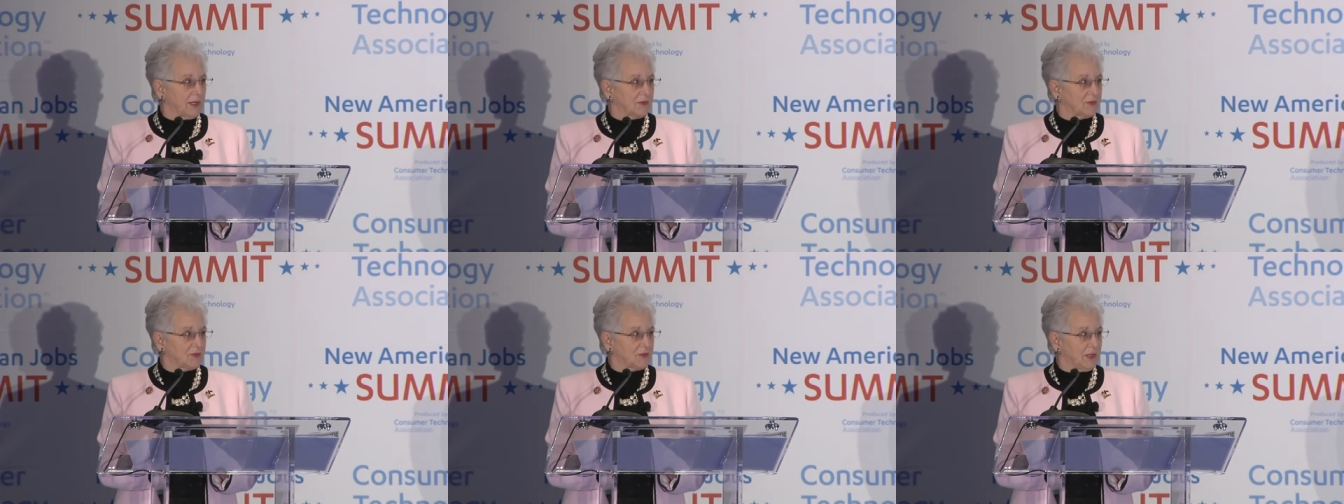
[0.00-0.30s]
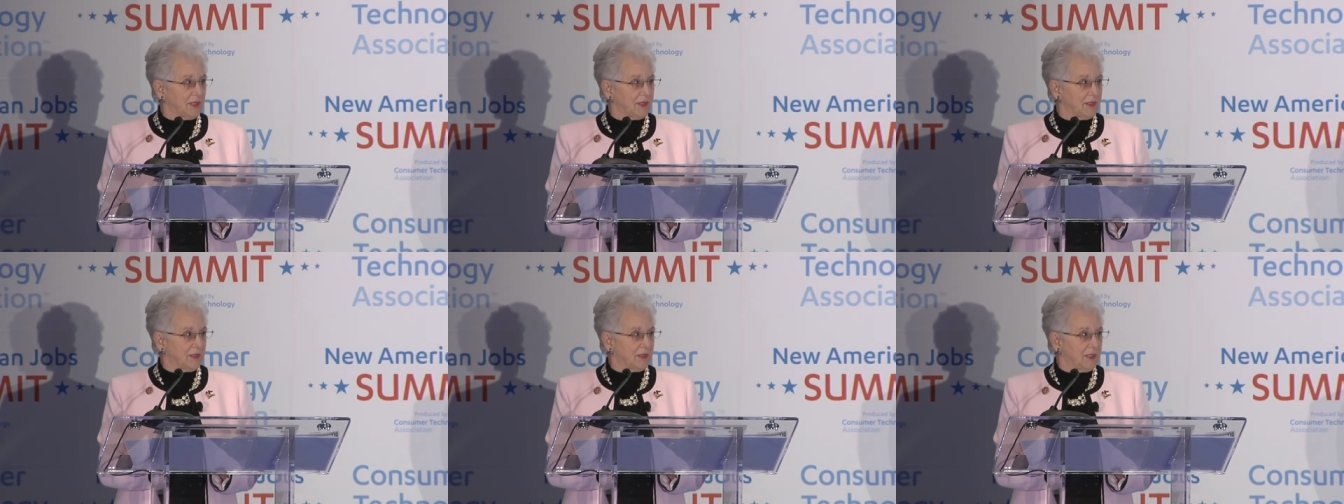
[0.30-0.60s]
I
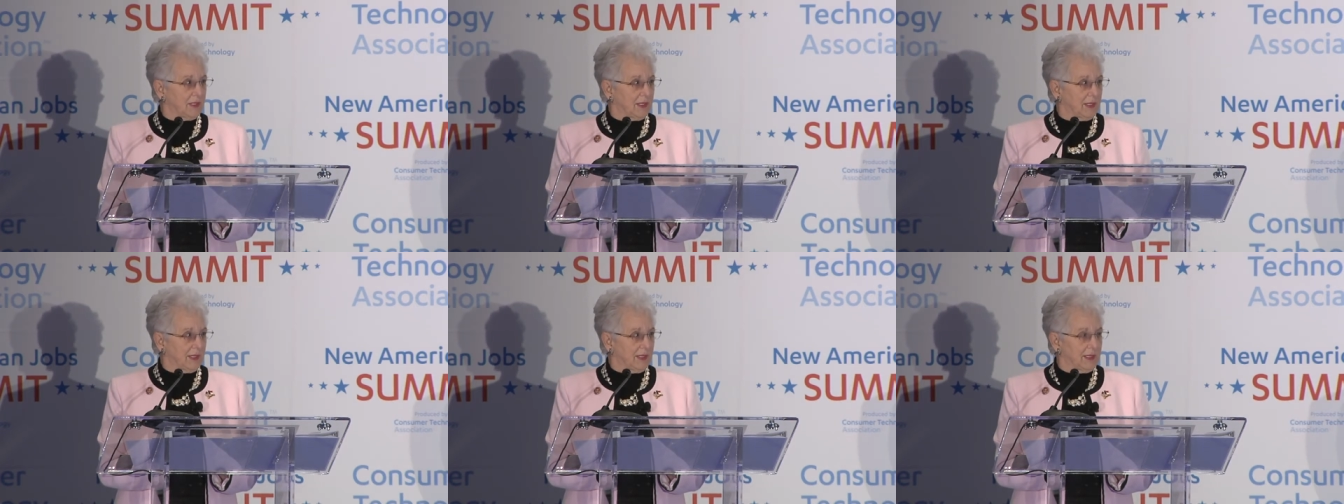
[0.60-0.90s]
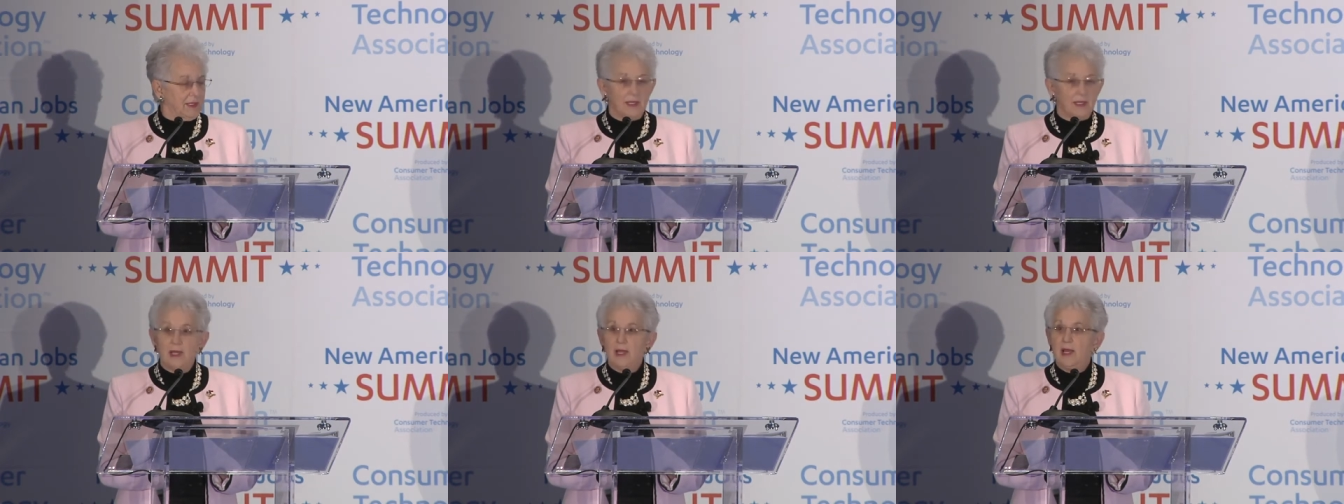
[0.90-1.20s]
say
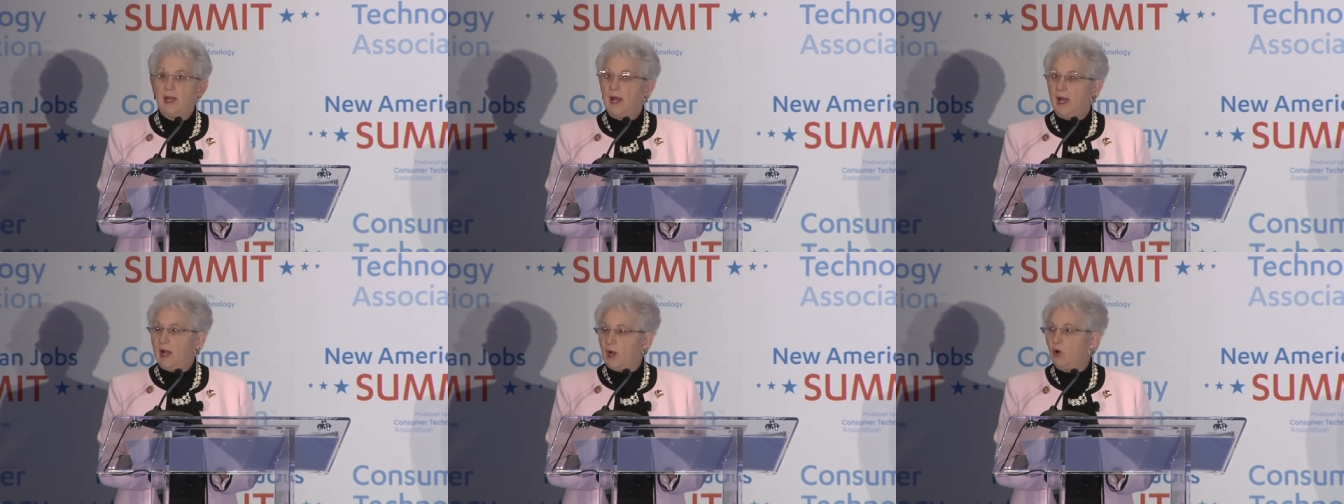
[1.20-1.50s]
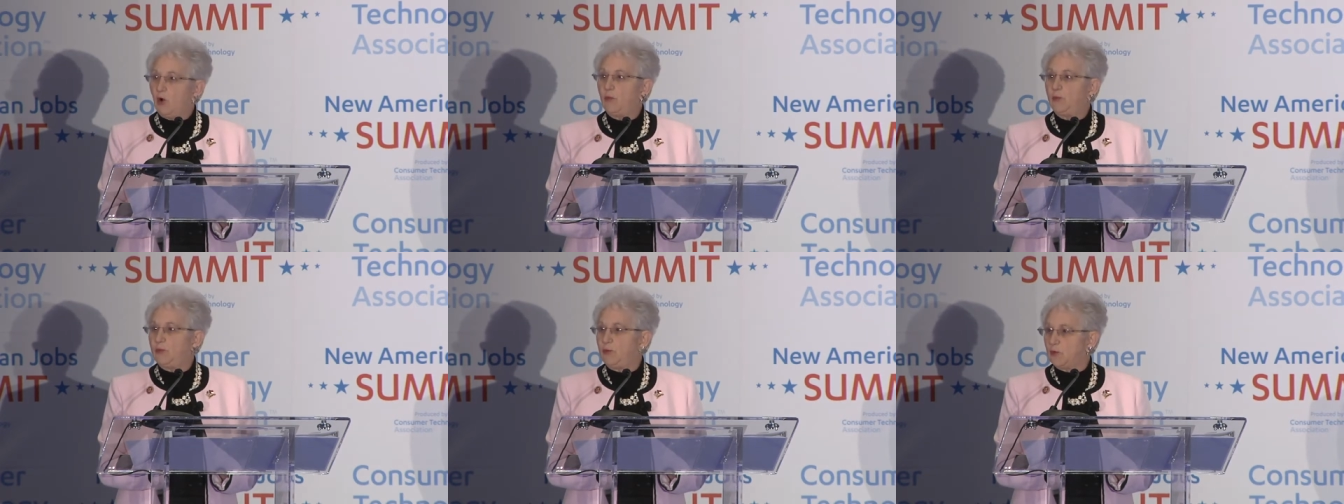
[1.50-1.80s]
today, I
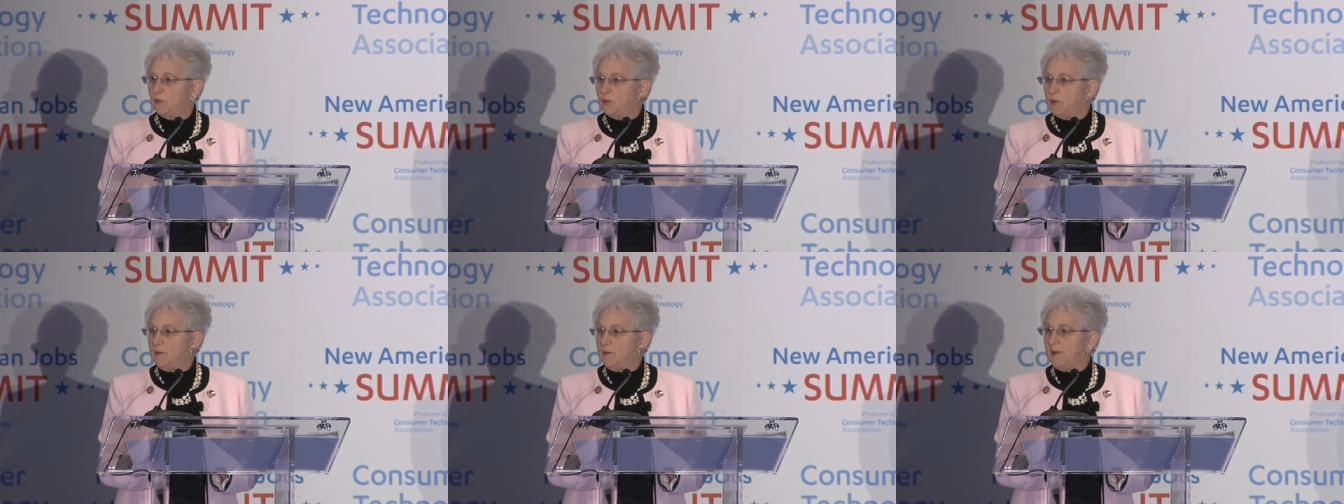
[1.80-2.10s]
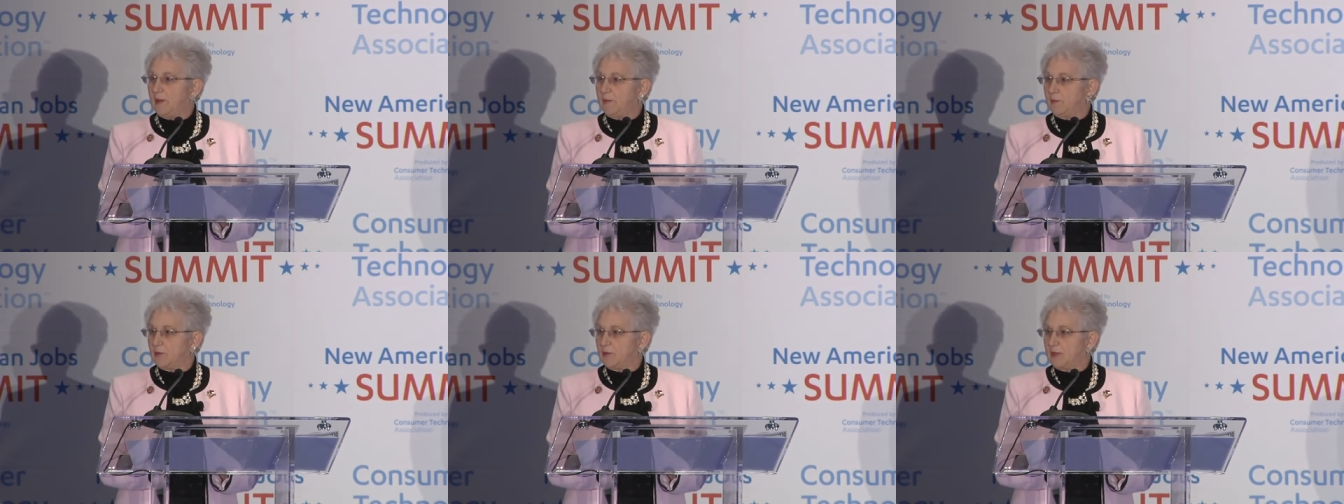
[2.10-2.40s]
hope you'll
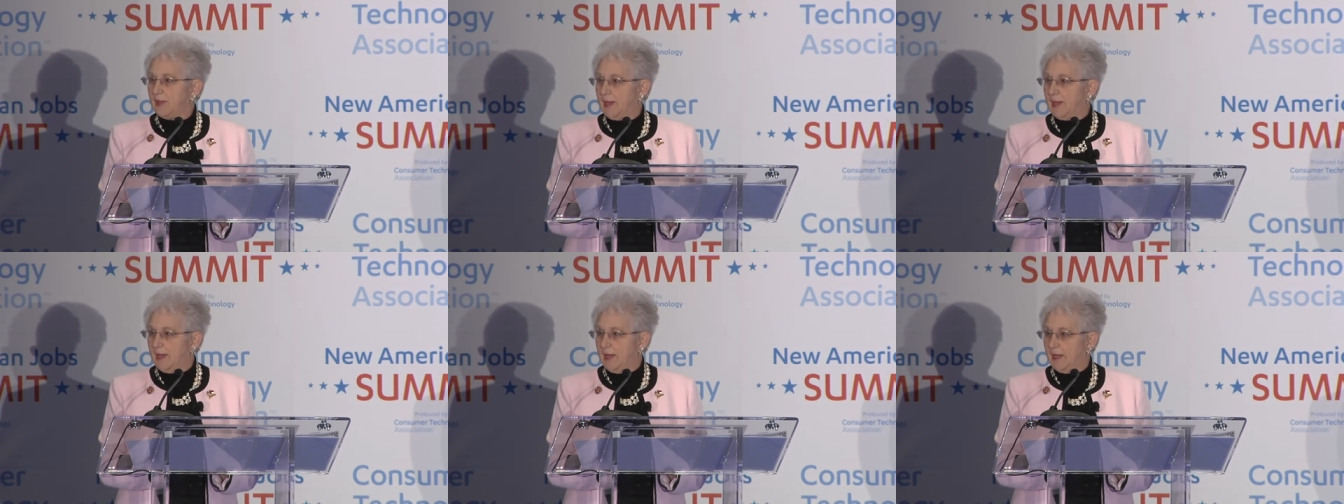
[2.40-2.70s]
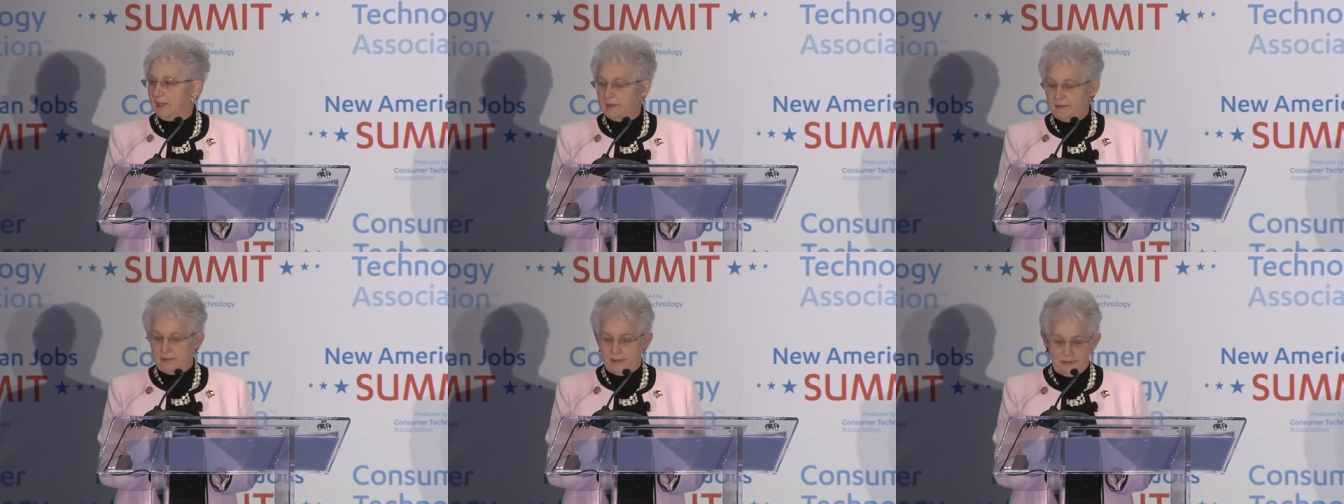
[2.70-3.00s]
remember
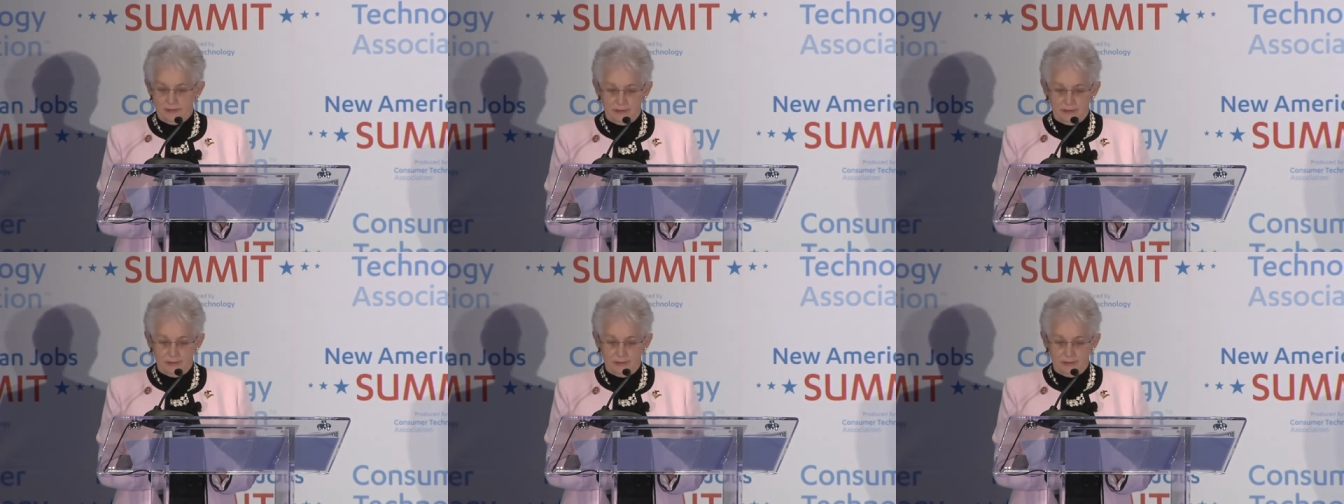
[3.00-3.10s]
that.